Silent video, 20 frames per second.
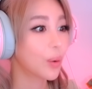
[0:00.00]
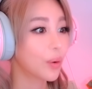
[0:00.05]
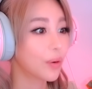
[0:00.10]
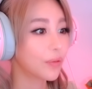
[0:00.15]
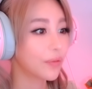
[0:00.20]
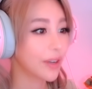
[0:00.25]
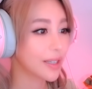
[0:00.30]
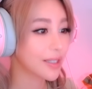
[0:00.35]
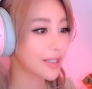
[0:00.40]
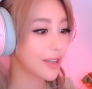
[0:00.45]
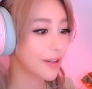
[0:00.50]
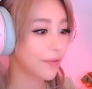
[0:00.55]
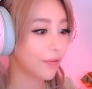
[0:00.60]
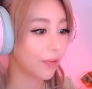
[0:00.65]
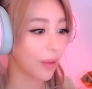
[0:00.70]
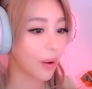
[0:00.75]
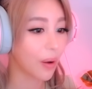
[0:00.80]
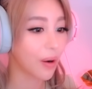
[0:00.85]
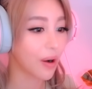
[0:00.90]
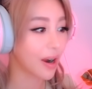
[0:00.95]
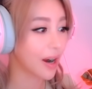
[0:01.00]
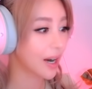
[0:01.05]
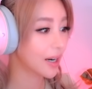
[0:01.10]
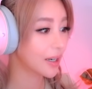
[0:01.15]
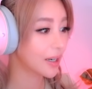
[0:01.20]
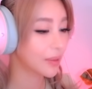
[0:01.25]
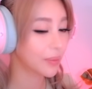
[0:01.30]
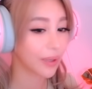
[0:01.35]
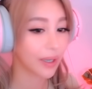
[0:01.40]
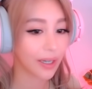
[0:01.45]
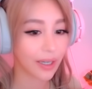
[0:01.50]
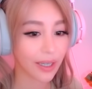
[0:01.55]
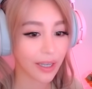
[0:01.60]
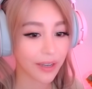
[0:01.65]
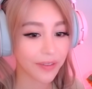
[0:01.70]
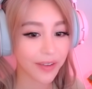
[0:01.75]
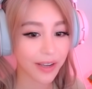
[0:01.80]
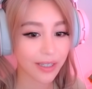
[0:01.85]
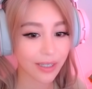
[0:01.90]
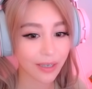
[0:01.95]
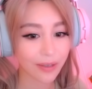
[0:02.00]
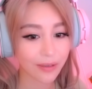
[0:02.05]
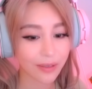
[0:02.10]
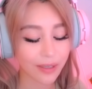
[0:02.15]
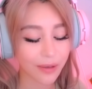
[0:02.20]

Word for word: We'll fix the floor. We're gonna give ourselves